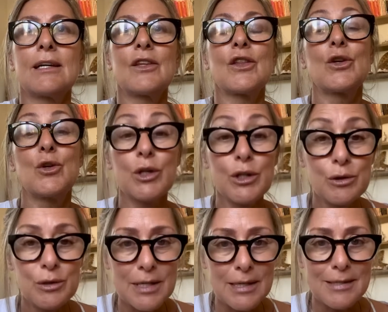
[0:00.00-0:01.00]
The good
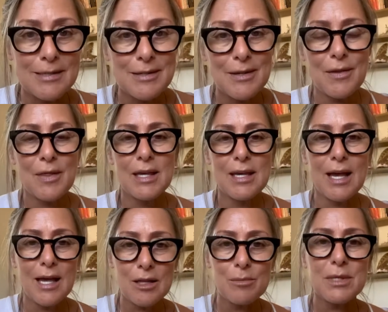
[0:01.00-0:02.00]
news is the
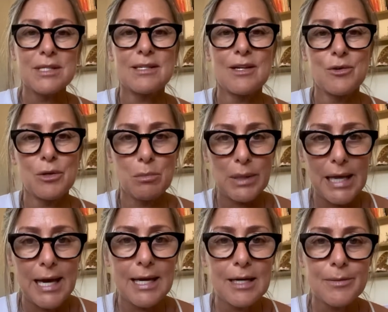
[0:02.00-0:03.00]
elements that are in
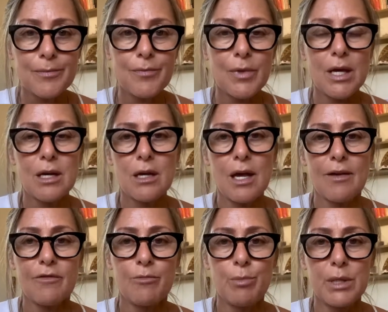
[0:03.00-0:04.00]
play that
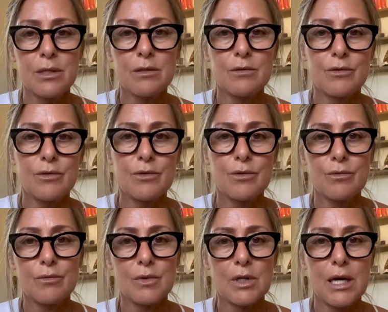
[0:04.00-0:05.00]
have been
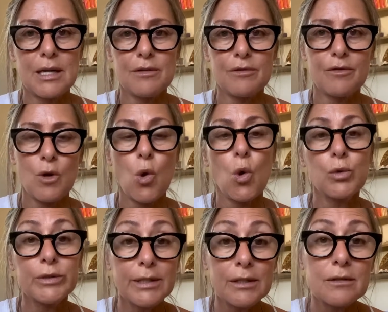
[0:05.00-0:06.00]
kind of
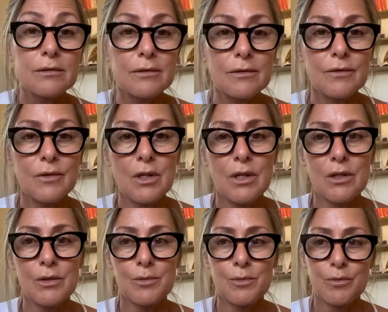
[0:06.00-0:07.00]
holding the
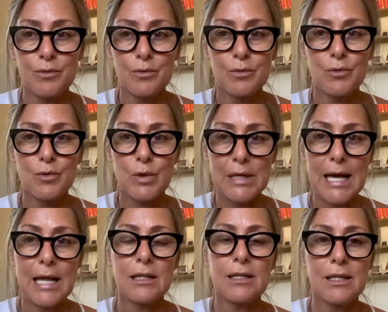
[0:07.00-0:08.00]

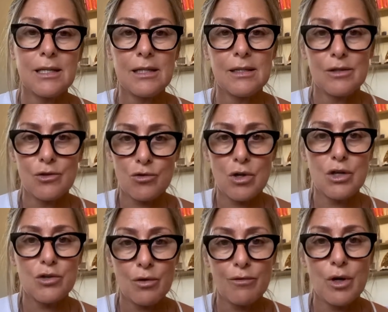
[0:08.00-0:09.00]
reality, the
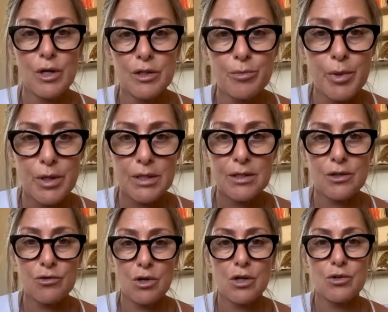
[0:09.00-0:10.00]
structure of our experience, the
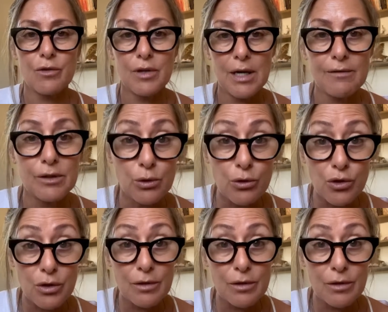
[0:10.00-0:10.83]
structure of the evolution